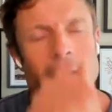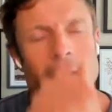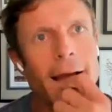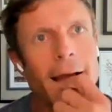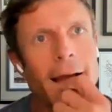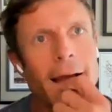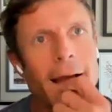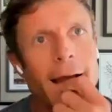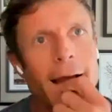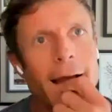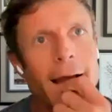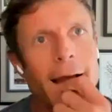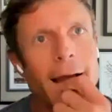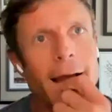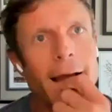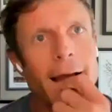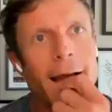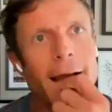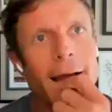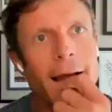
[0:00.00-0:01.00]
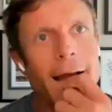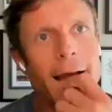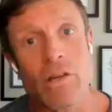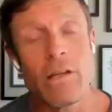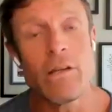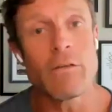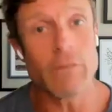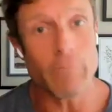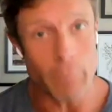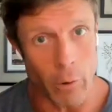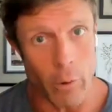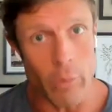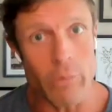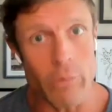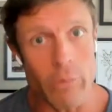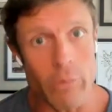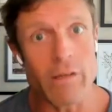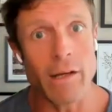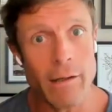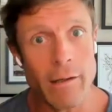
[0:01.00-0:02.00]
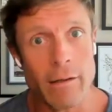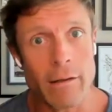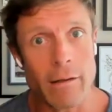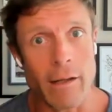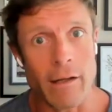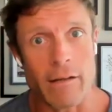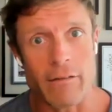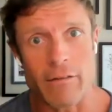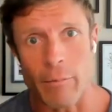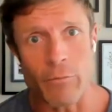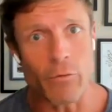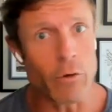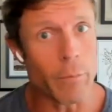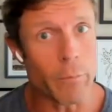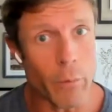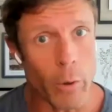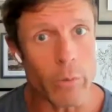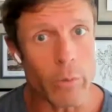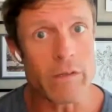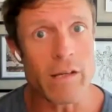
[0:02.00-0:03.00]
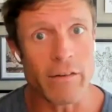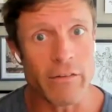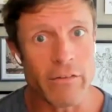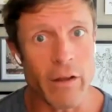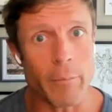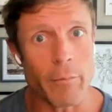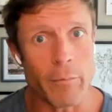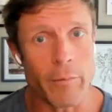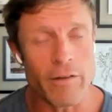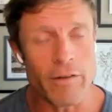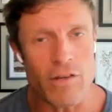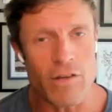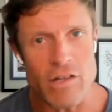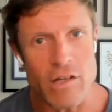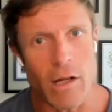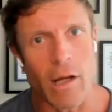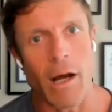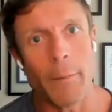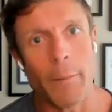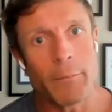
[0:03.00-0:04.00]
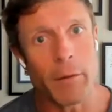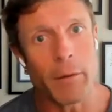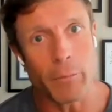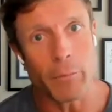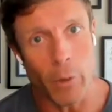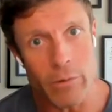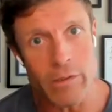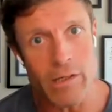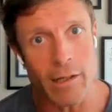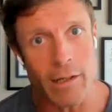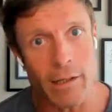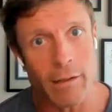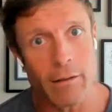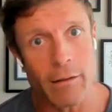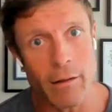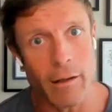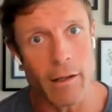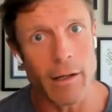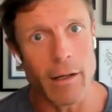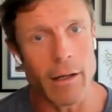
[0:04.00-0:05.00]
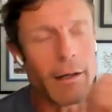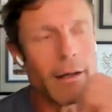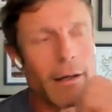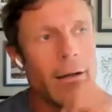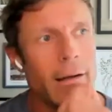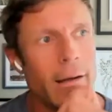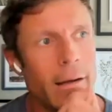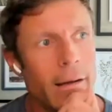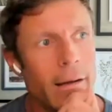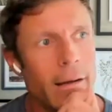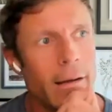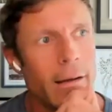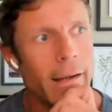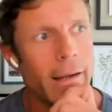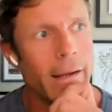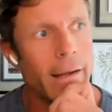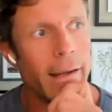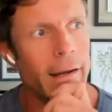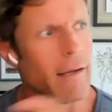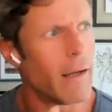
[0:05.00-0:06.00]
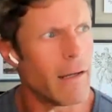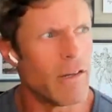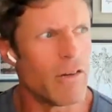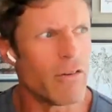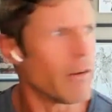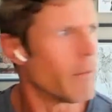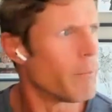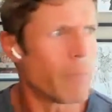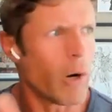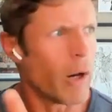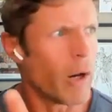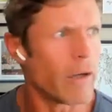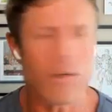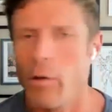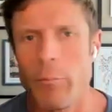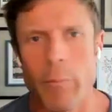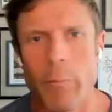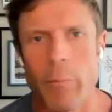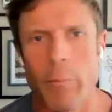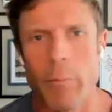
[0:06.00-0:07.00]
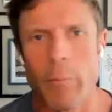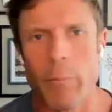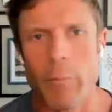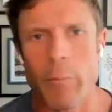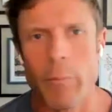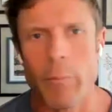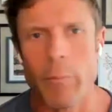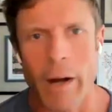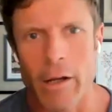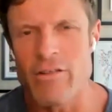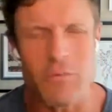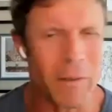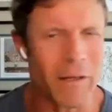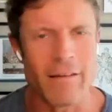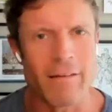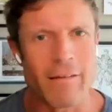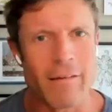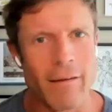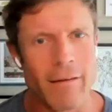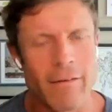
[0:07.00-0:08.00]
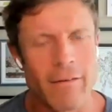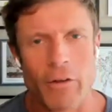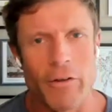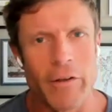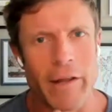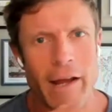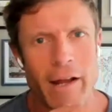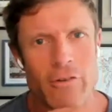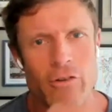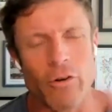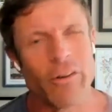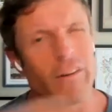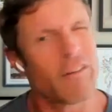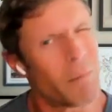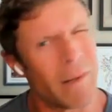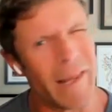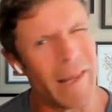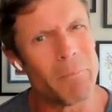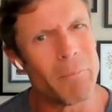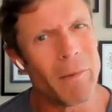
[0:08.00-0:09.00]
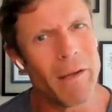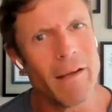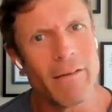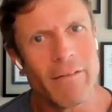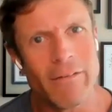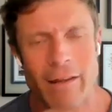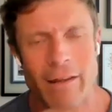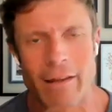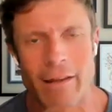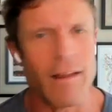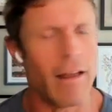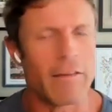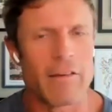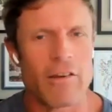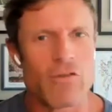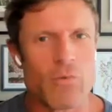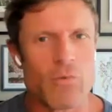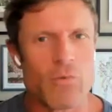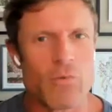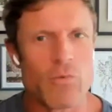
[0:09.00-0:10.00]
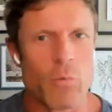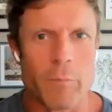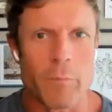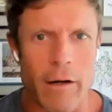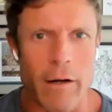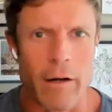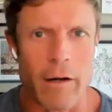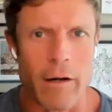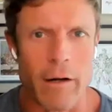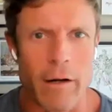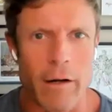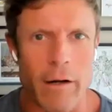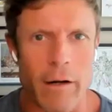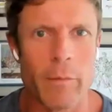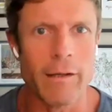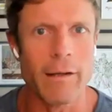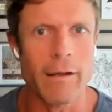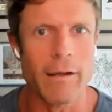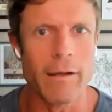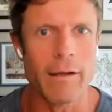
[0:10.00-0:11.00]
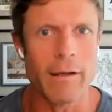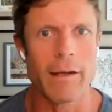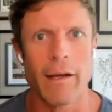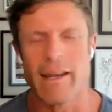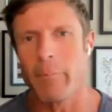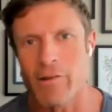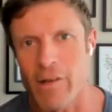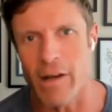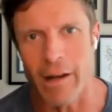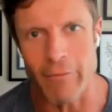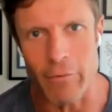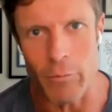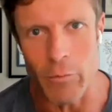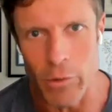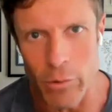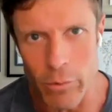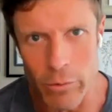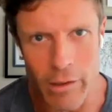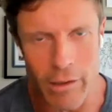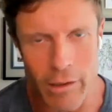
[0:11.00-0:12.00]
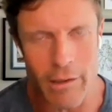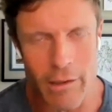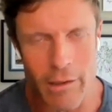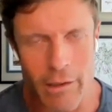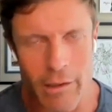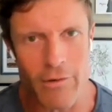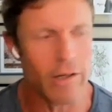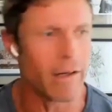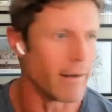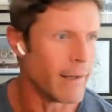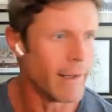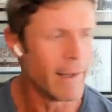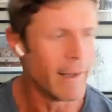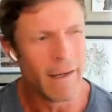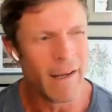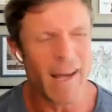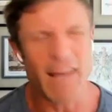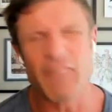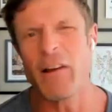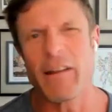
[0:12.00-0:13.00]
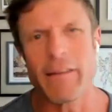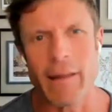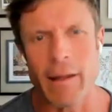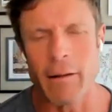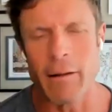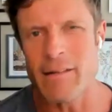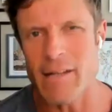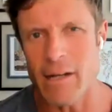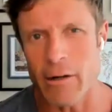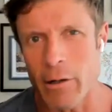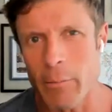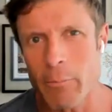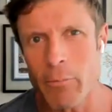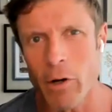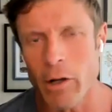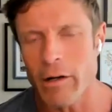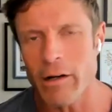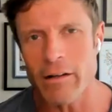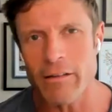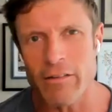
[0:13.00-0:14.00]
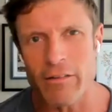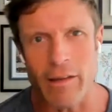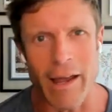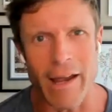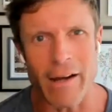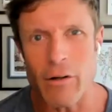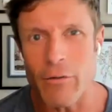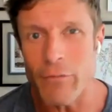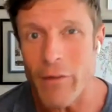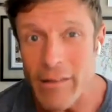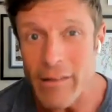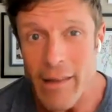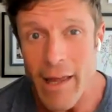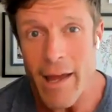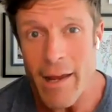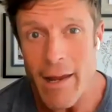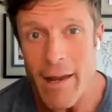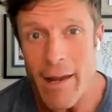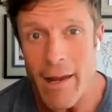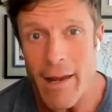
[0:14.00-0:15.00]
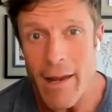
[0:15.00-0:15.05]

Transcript: And then I usually use a protein, like some sort of protein supplement, just to up the protein. And I use a product called BioEdge just because it's all natural and it's plant-based. That just works better for me. Again, I mentioned I have an immune condition, and I find that dairy products aggravate